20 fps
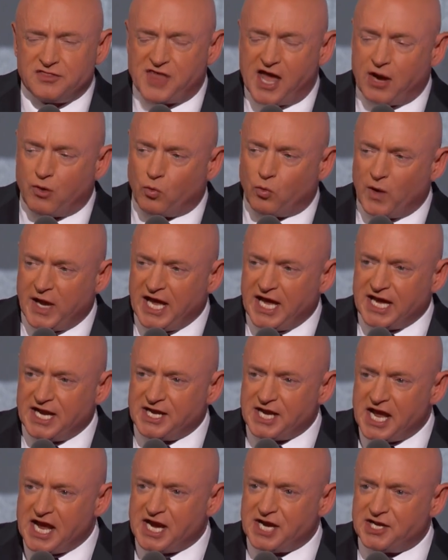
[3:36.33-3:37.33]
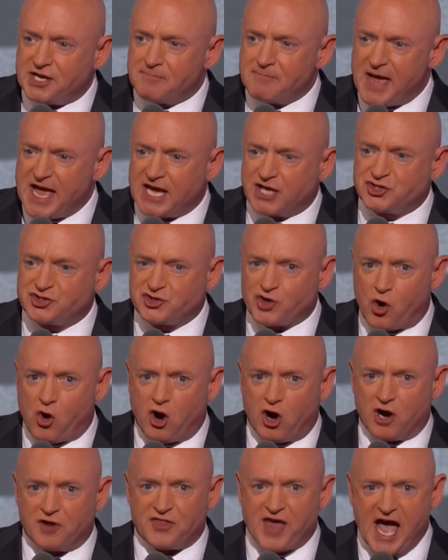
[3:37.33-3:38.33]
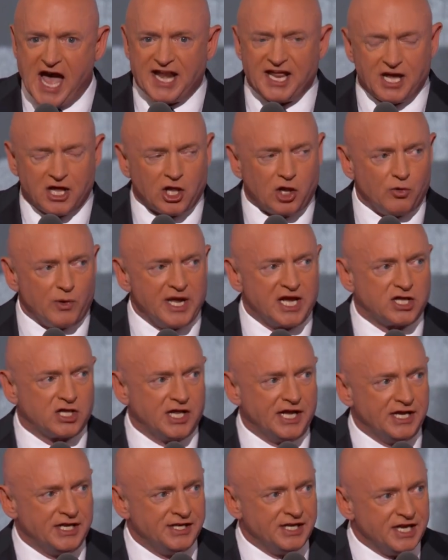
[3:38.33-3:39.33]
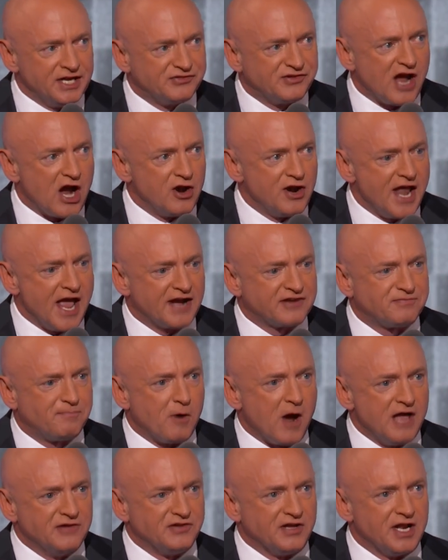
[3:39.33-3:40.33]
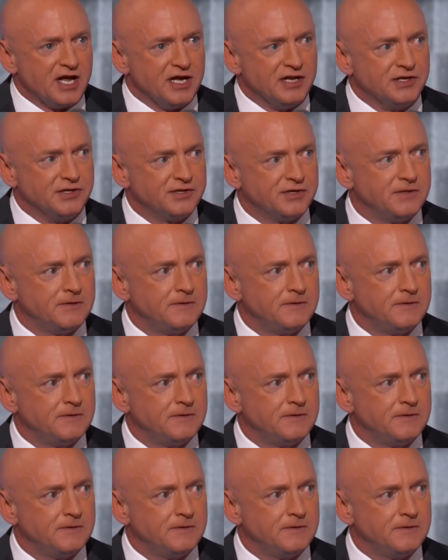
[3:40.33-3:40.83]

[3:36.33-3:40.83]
then we need to make sure that Hillary Clinton is our next president.